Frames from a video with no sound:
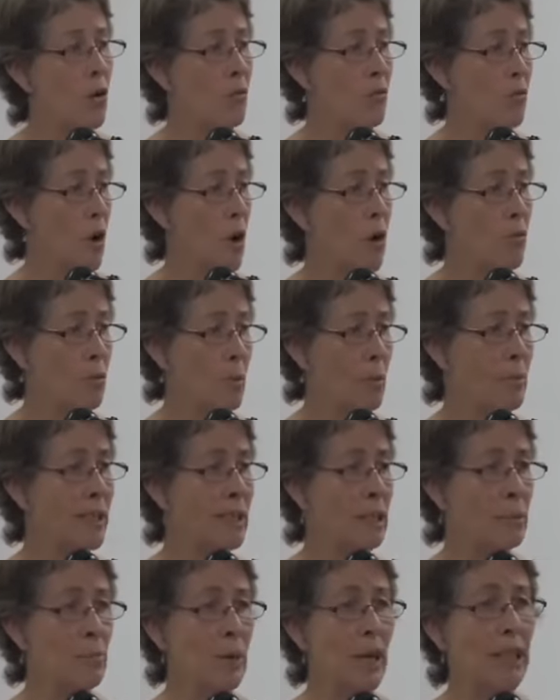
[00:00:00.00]
of
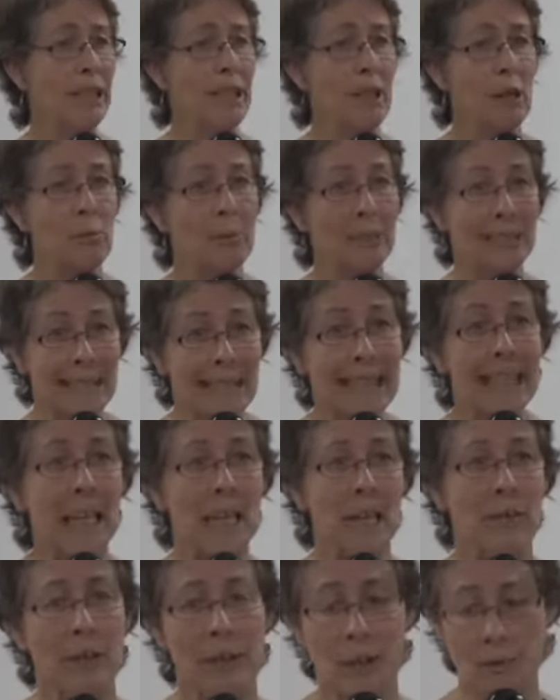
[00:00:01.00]
women's oppression, in
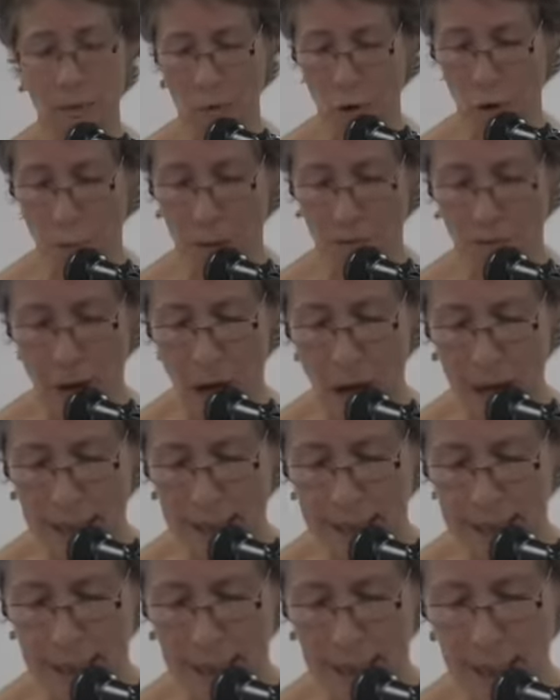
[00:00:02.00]
particular in the form of
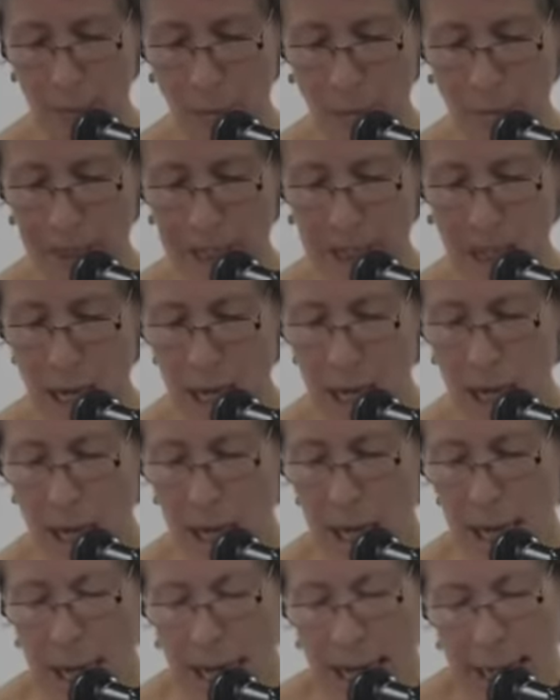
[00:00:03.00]
violence against women,
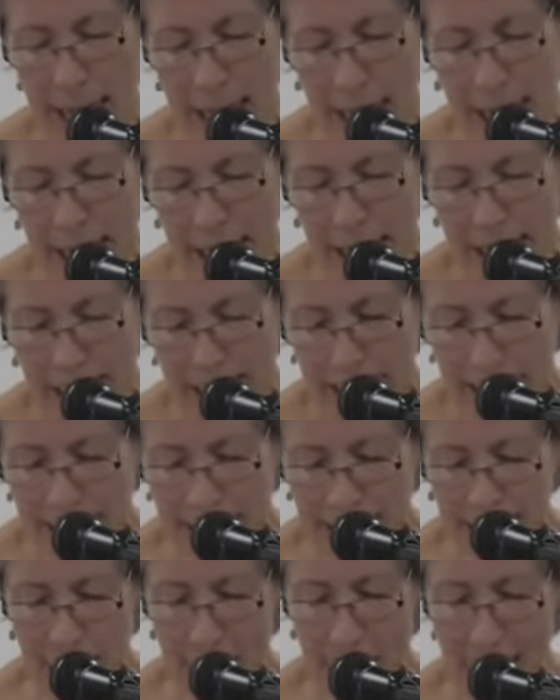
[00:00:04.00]

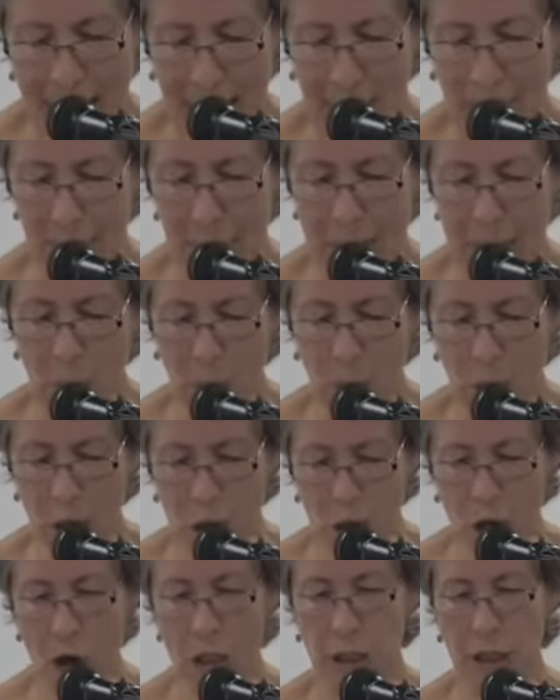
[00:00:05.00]
is that they were
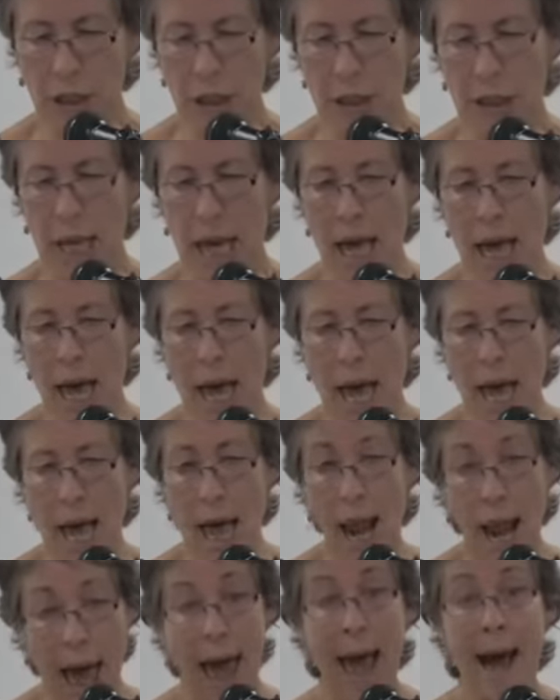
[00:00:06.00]
not
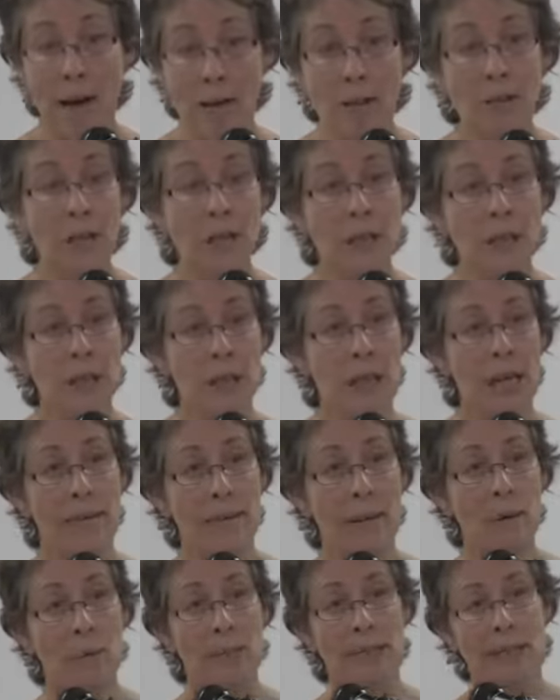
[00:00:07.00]
allowed,
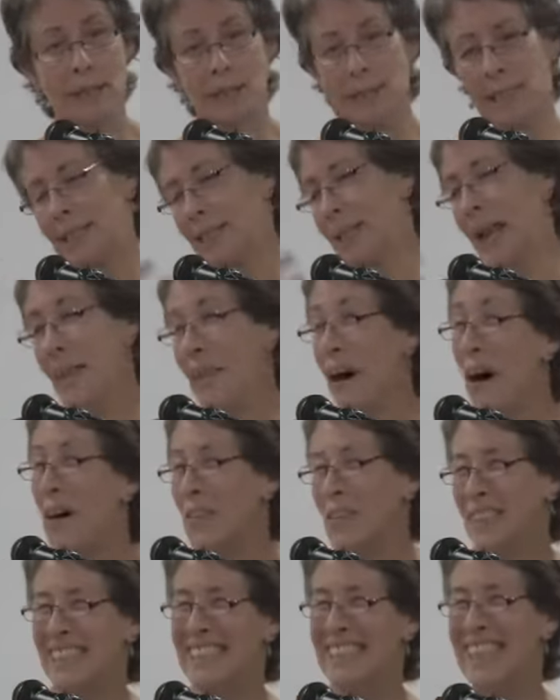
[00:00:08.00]
and there was, it's another
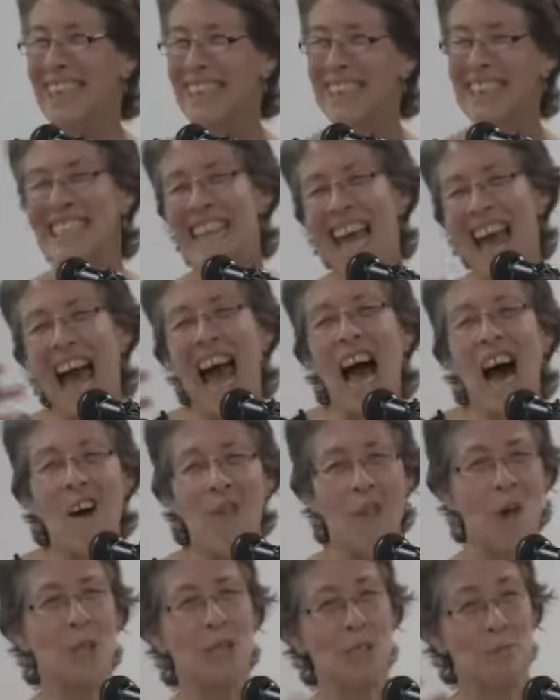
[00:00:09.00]
whole discussion,
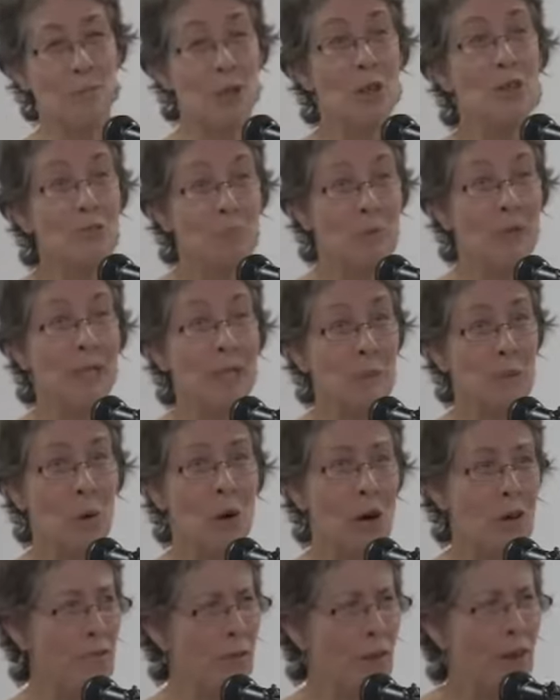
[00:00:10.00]
how those movements
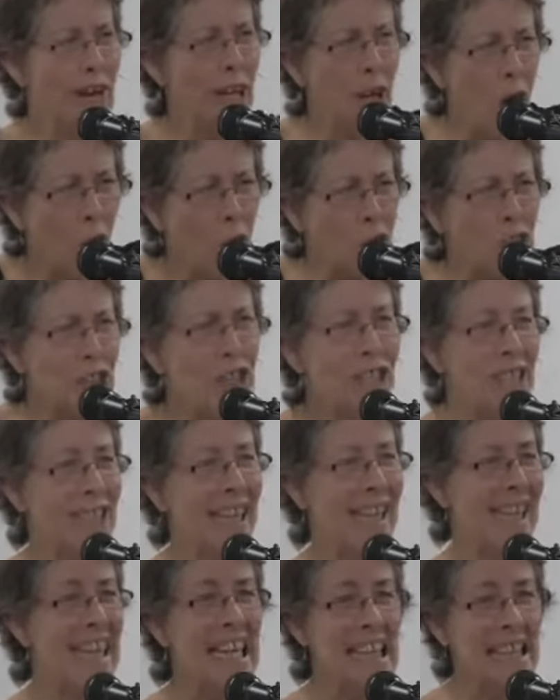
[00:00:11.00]
were very
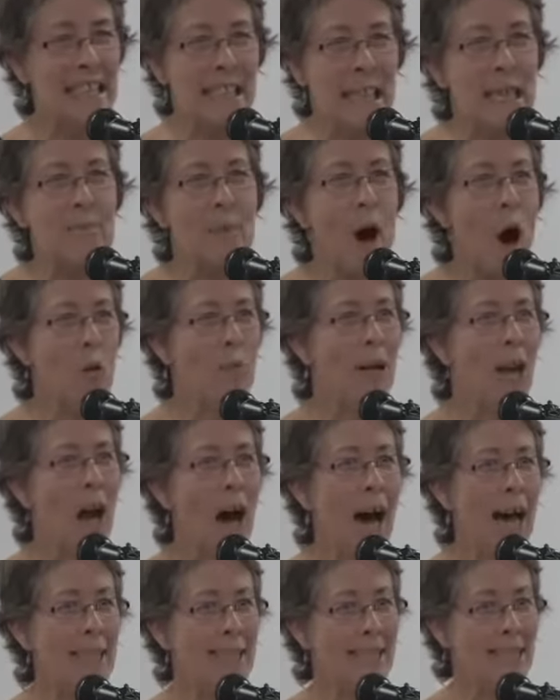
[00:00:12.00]
consciously
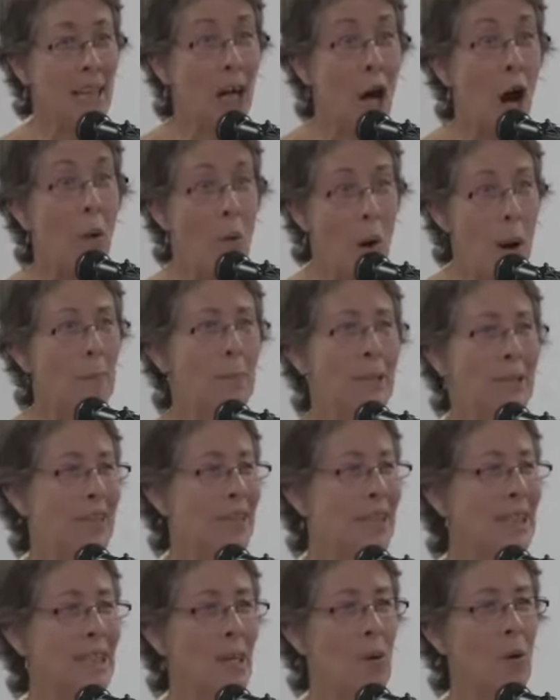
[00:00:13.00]
demobilised and co-opted
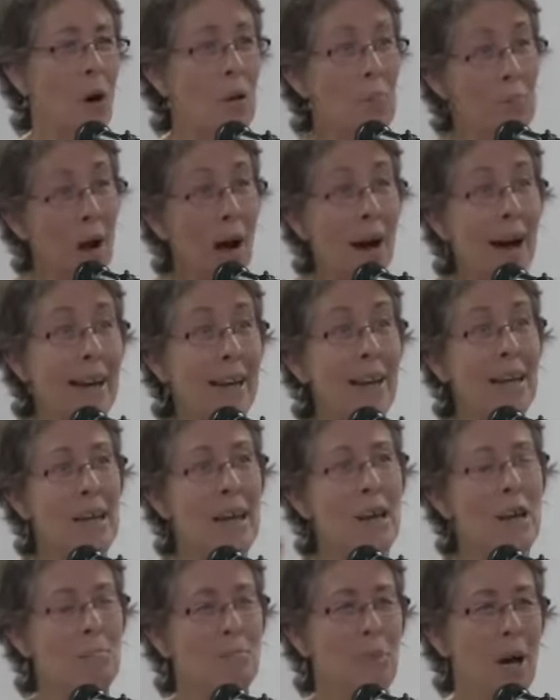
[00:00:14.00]
and so on by
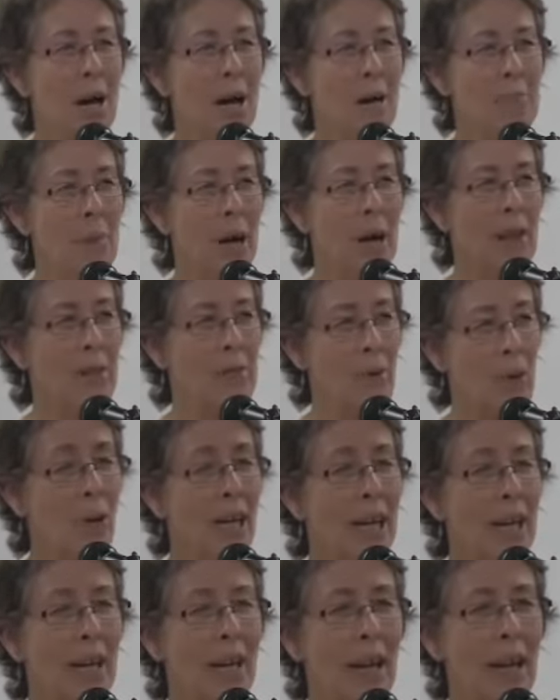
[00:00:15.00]
the
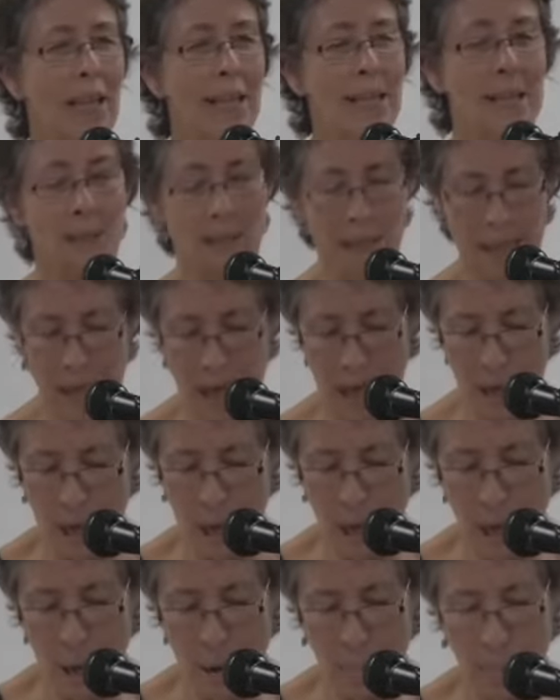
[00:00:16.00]
ruling class,
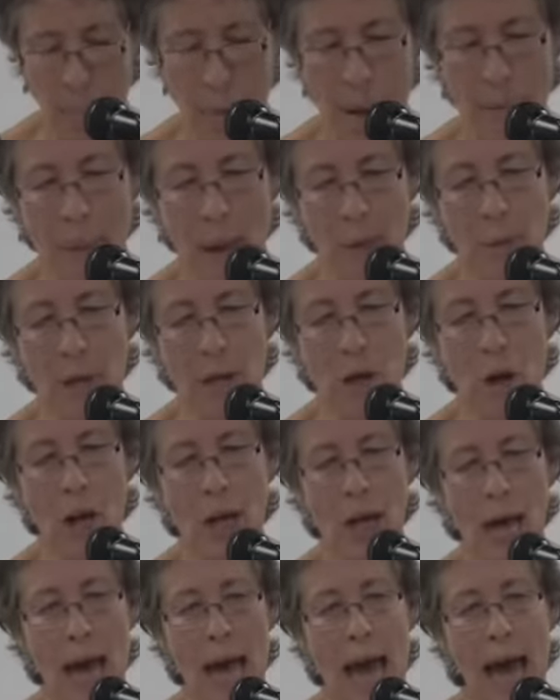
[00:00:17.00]
but they were
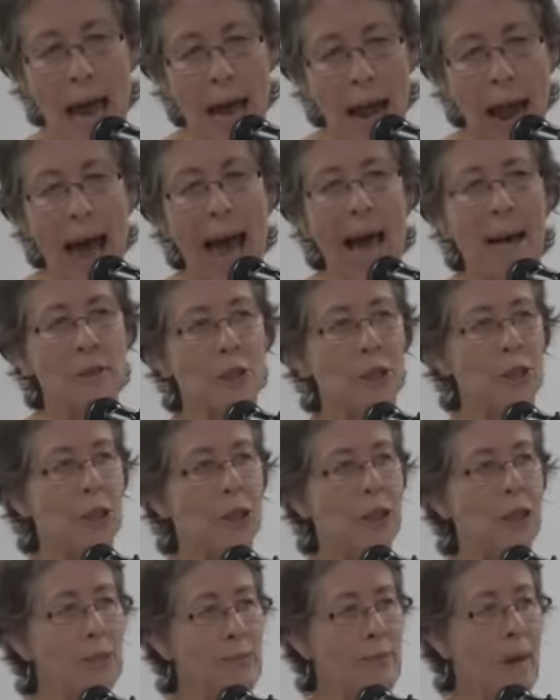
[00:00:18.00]
not allowed
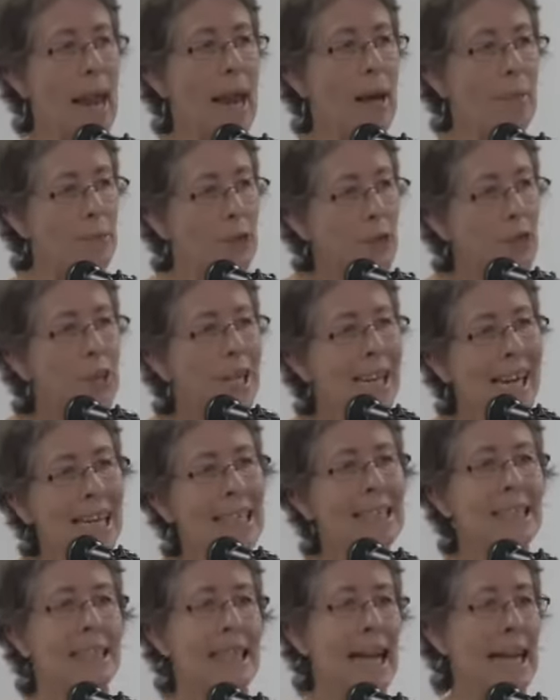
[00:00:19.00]
to develop to the
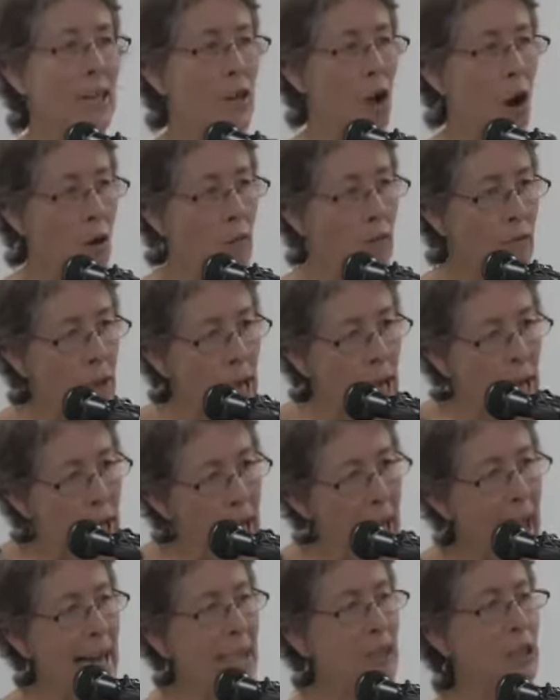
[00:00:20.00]
extent of
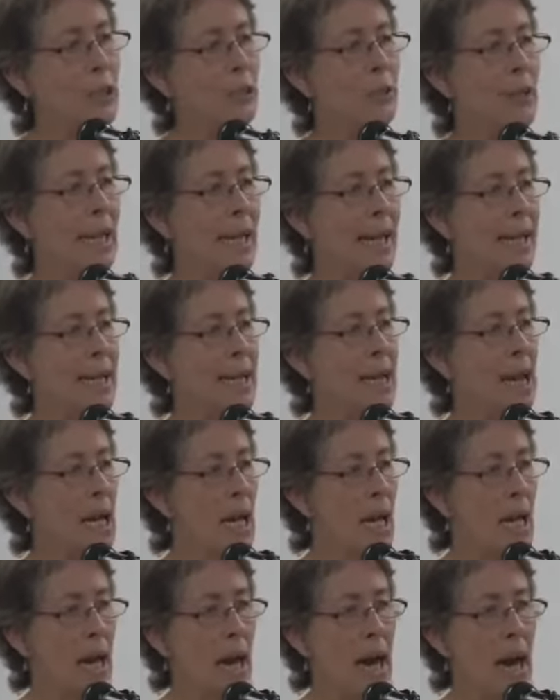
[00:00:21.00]
actually
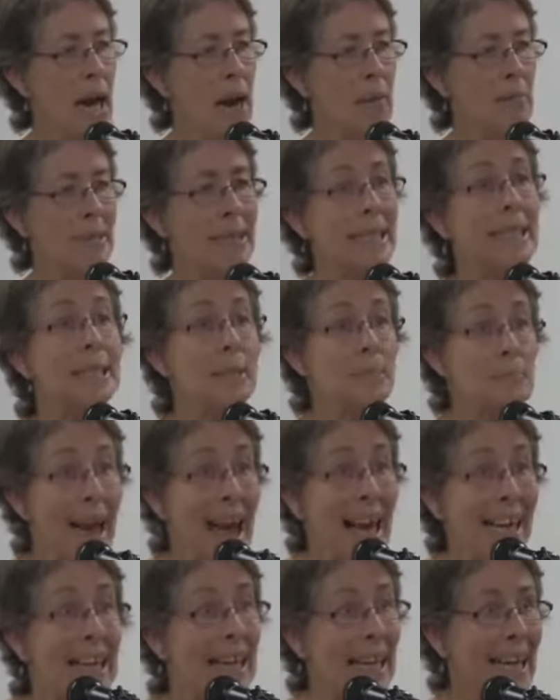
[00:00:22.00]

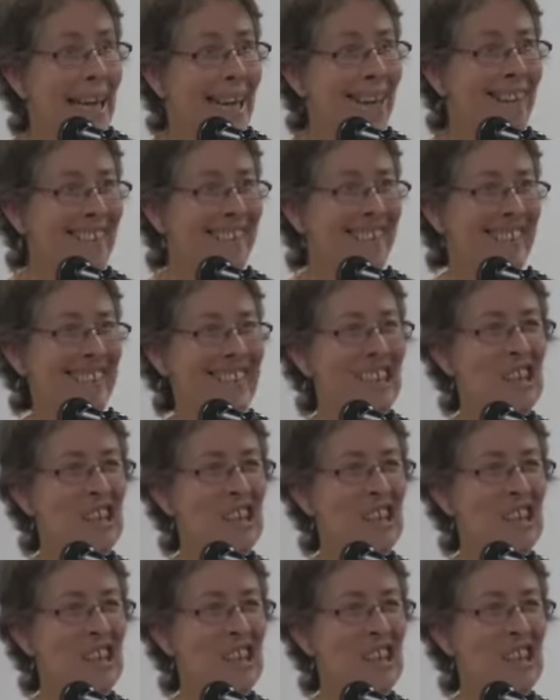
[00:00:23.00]
dismantling